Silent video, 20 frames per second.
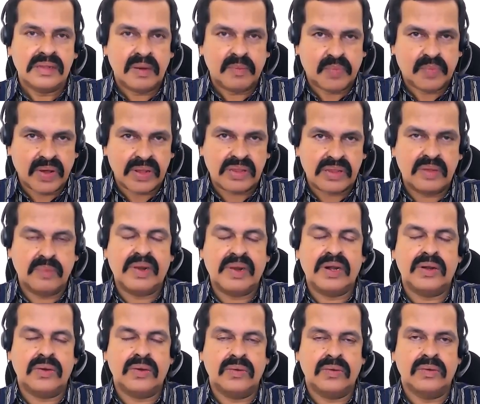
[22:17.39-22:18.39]
it possible
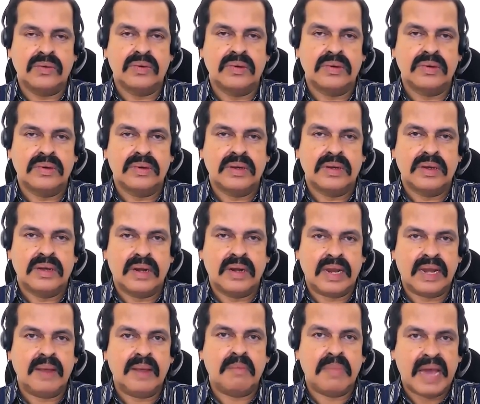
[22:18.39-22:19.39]
to
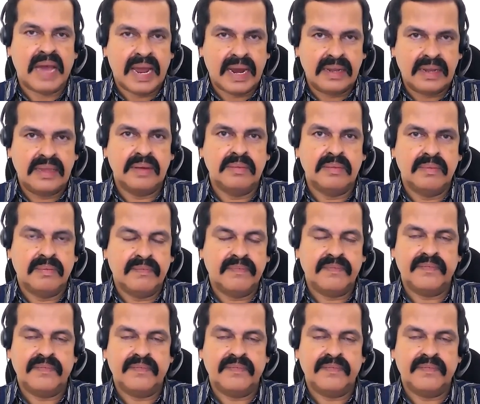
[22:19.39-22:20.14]
really ban them